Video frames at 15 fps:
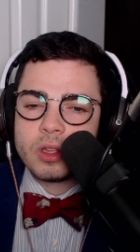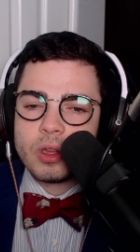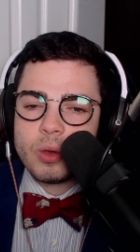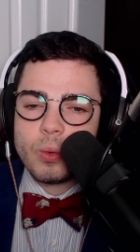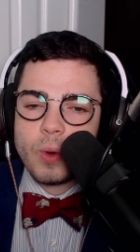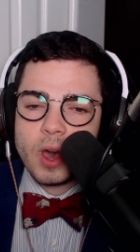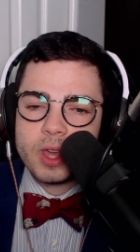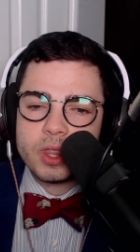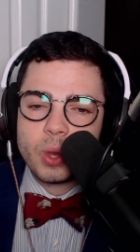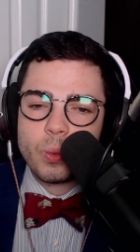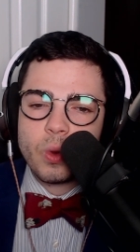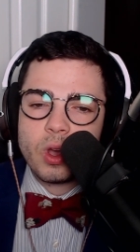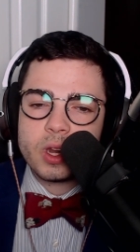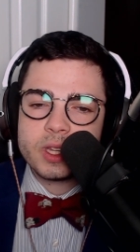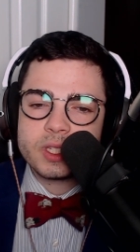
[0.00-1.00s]
What in the
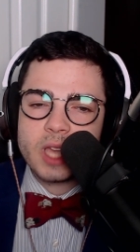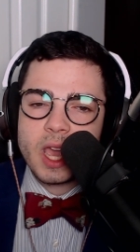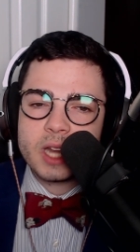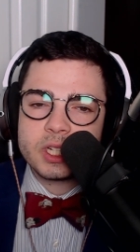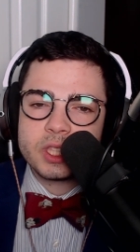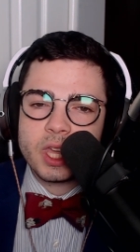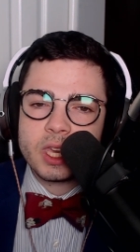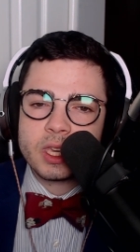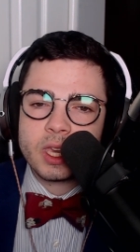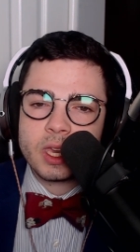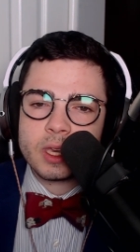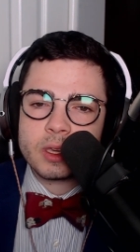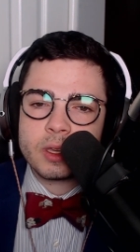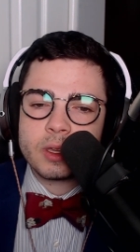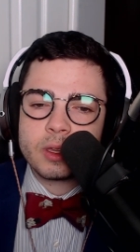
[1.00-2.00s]
world is Edge thinking?